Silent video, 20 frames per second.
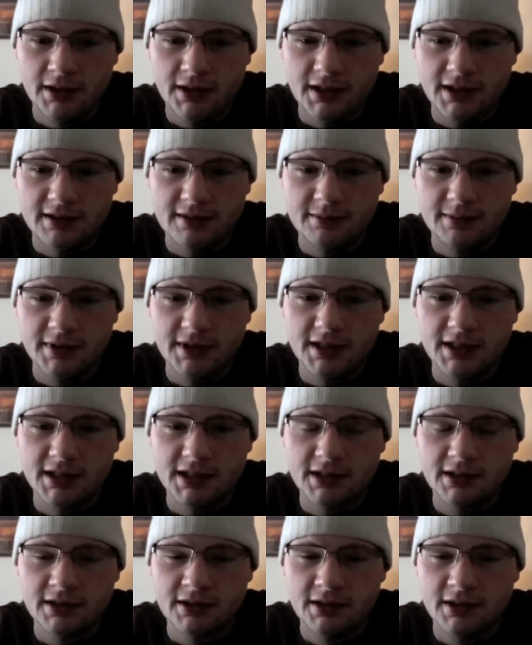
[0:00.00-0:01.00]
at the
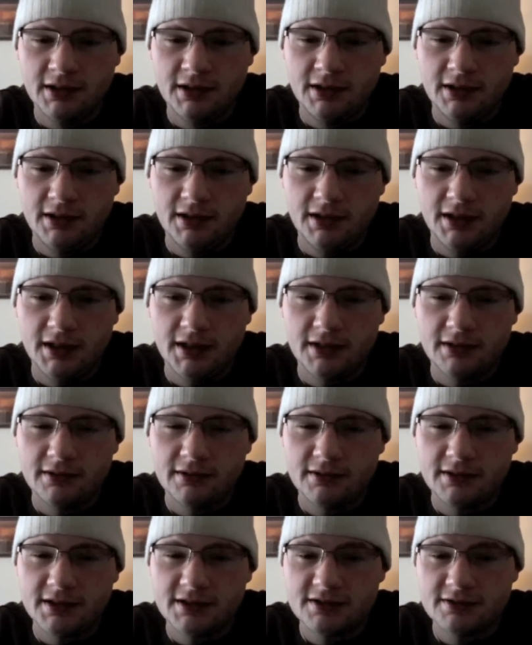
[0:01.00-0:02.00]
beginning, and
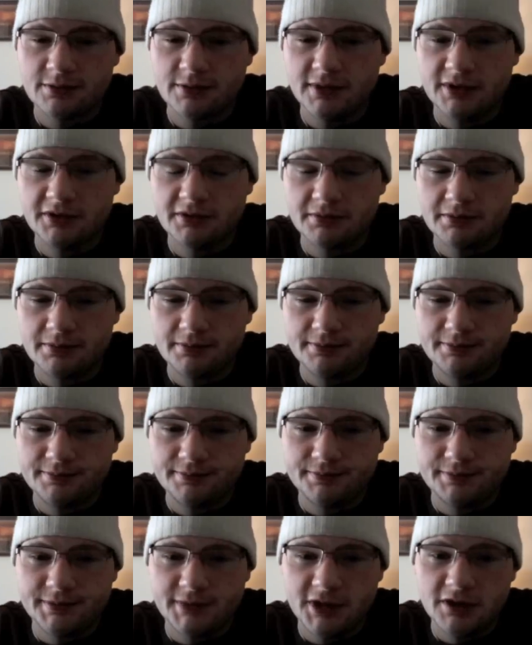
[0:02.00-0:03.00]
this will
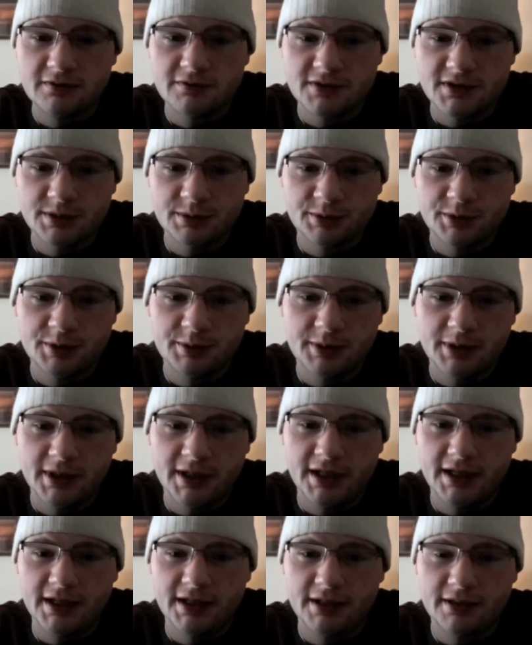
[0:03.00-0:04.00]
give some people a
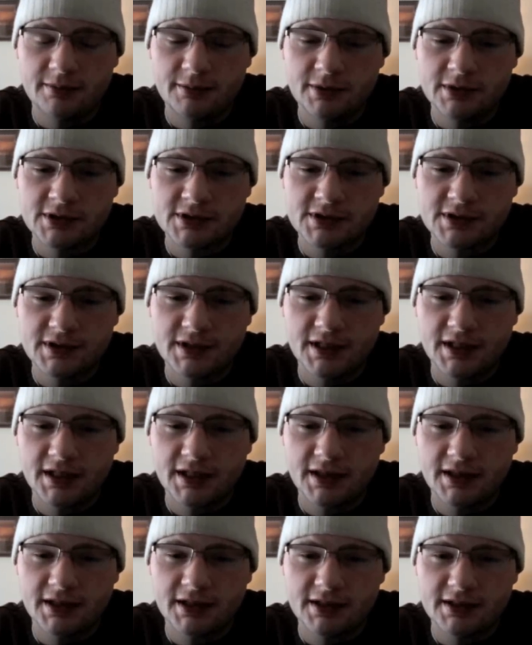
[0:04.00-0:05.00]
headache. Most of that I
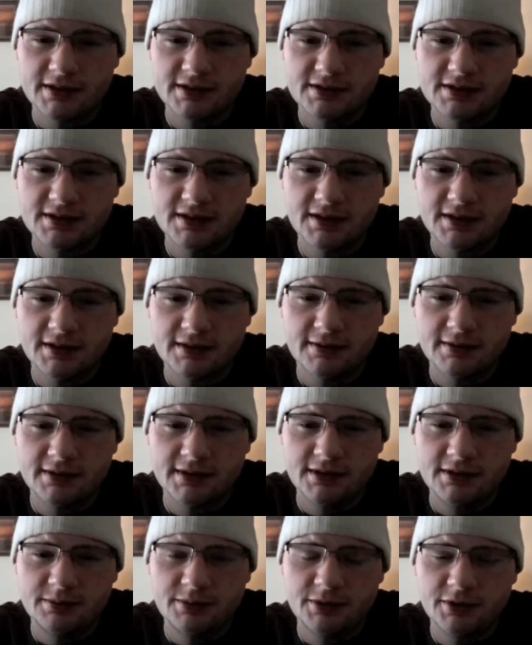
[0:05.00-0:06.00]
think is that
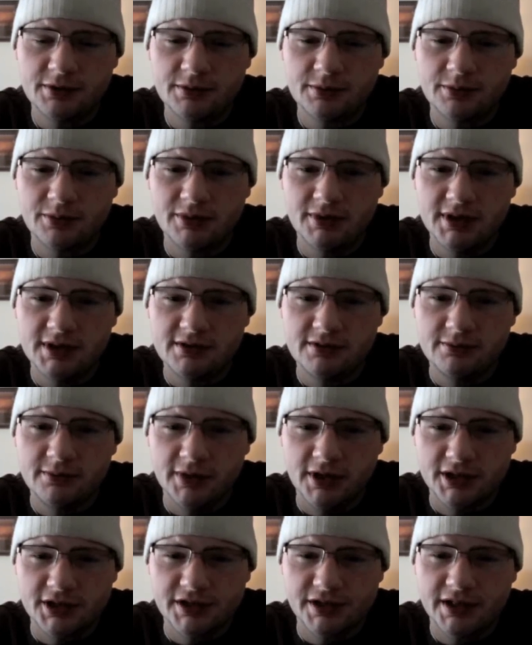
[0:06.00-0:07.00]
you put way too
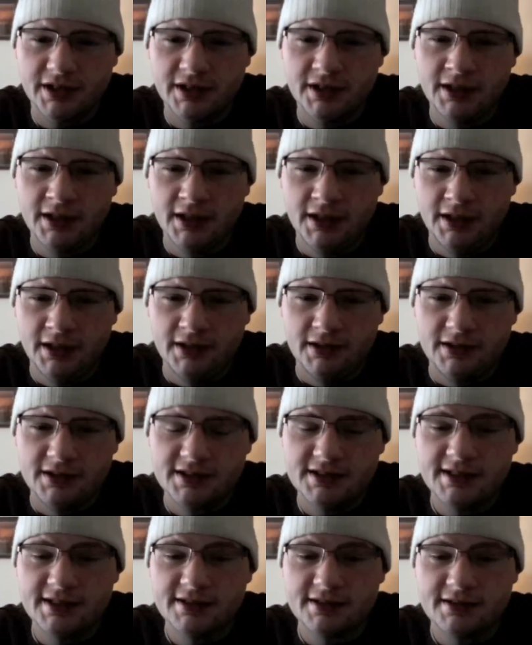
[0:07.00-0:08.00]
much on. This
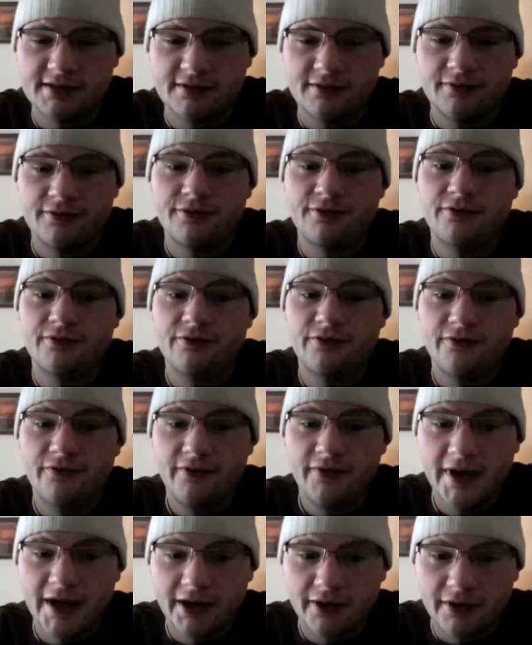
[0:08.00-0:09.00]
is
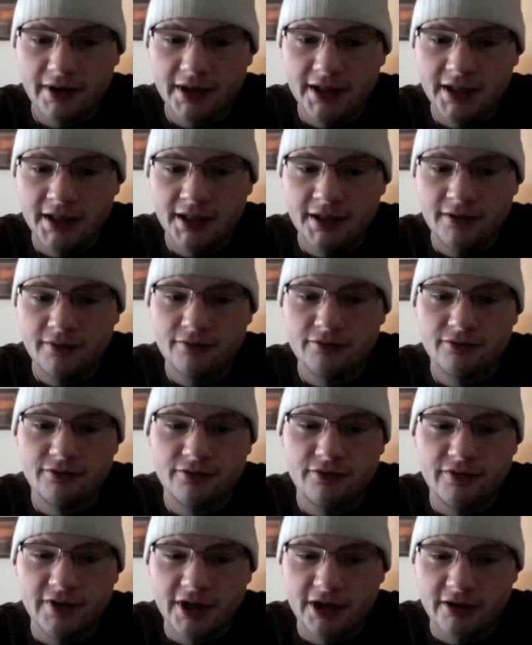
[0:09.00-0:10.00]
very,
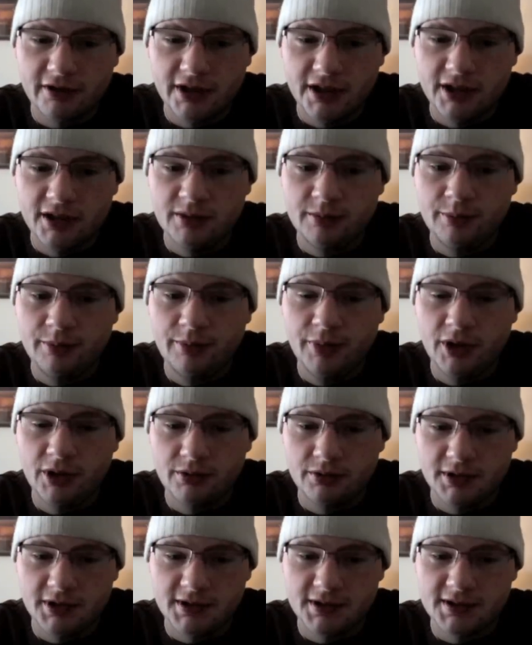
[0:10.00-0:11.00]
very
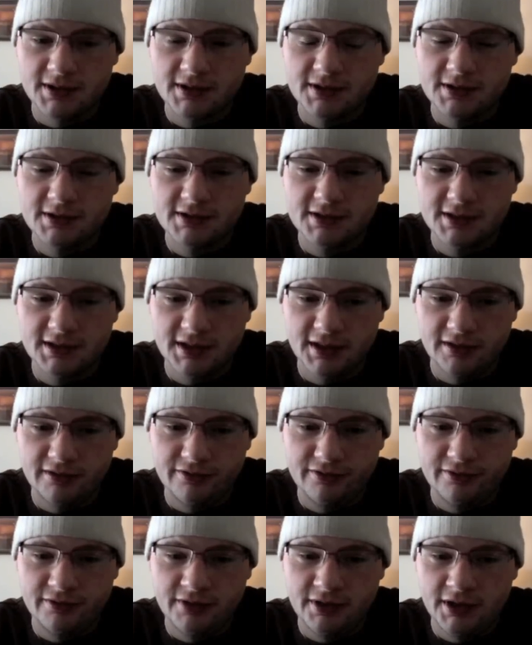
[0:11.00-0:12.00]
potent
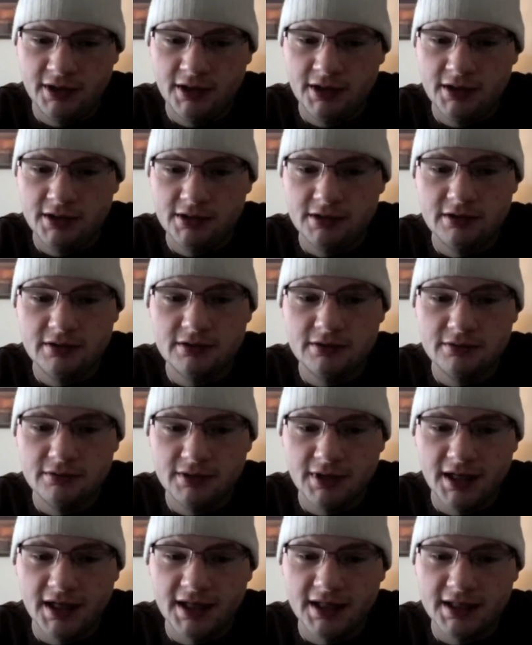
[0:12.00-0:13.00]
stuff. You do
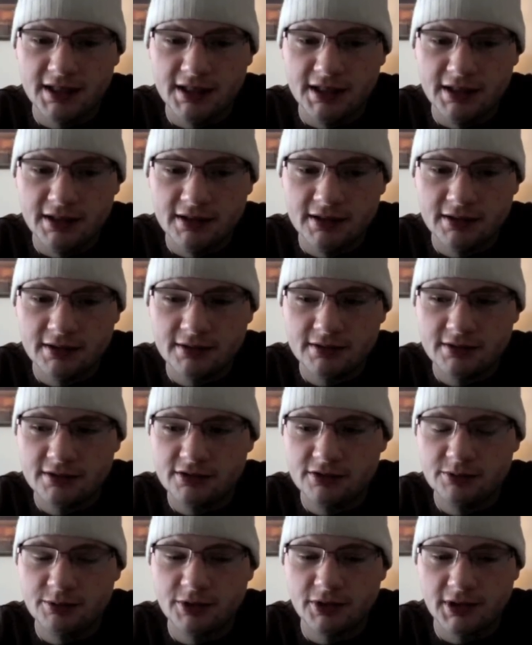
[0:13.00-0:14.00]
not need
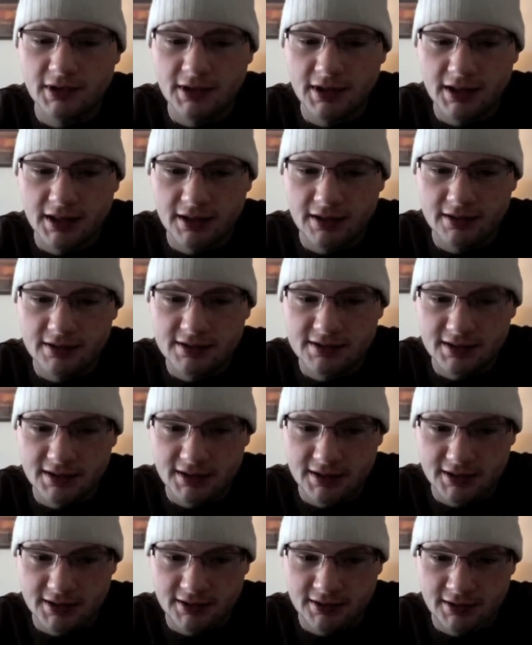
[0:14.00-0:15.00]
to put a lot of this
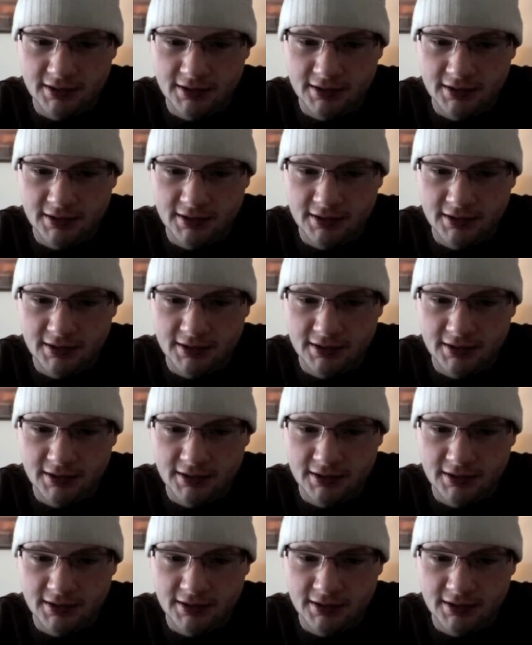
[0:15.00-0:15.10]
on.